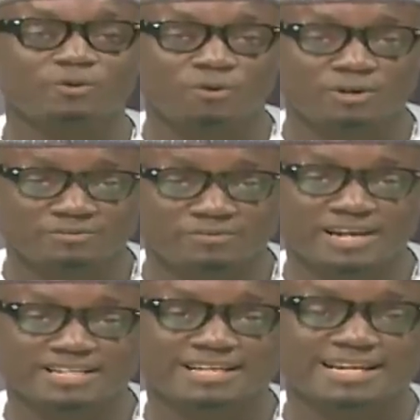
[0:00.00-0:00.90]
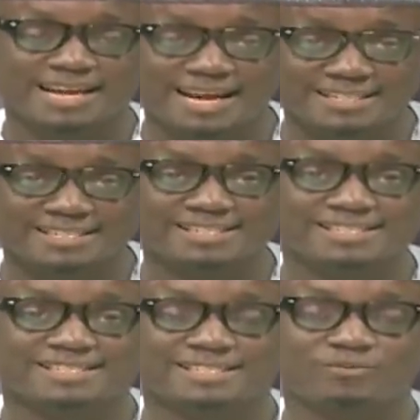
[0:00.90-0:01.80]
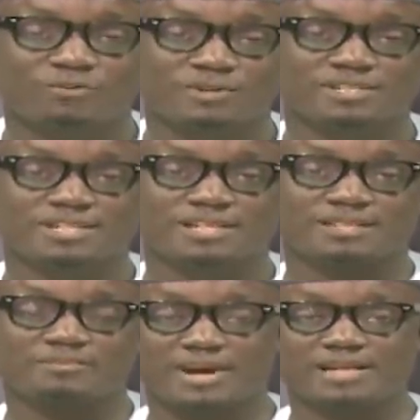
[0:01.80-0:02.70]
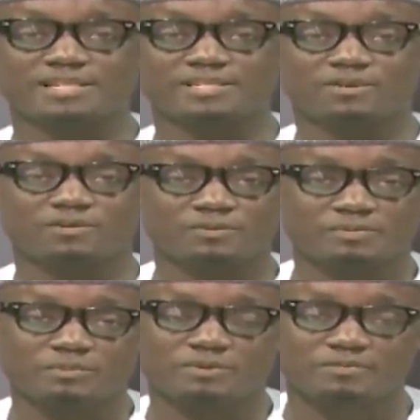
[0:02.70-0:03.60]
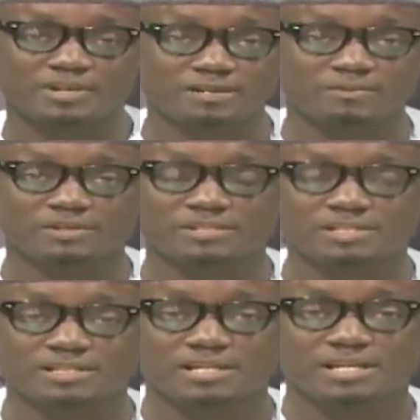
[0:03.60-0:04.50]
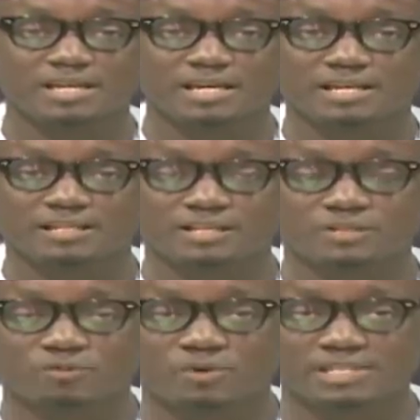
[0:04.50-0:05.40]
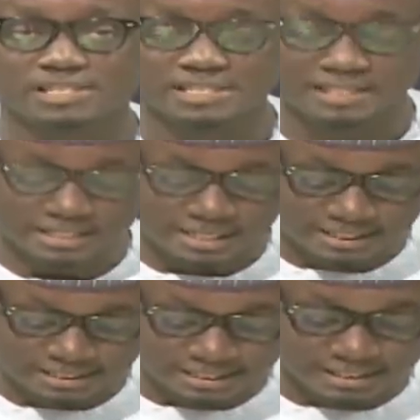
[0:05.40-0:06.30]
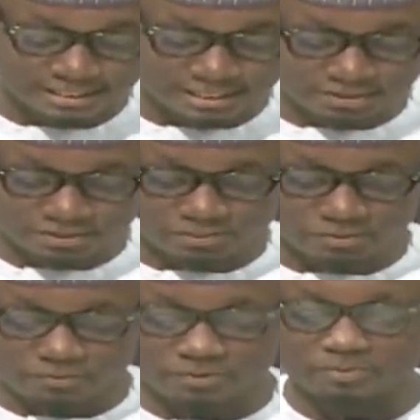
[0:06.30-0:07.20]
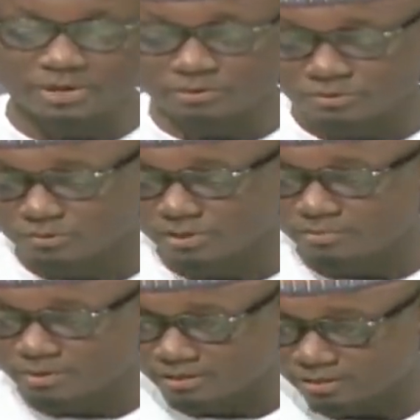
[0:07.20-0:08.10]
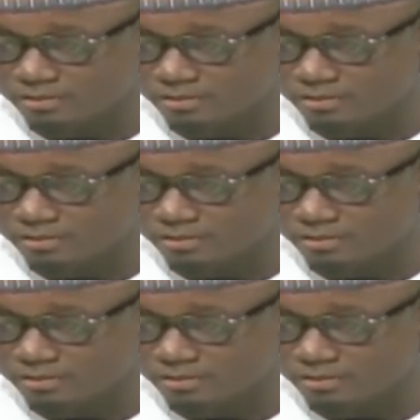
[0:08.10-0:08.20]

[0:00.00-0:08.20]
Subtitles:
qualified candidates that want the mandate of the people of Adamawa State in 2019. Now, just before the break, I was talking about,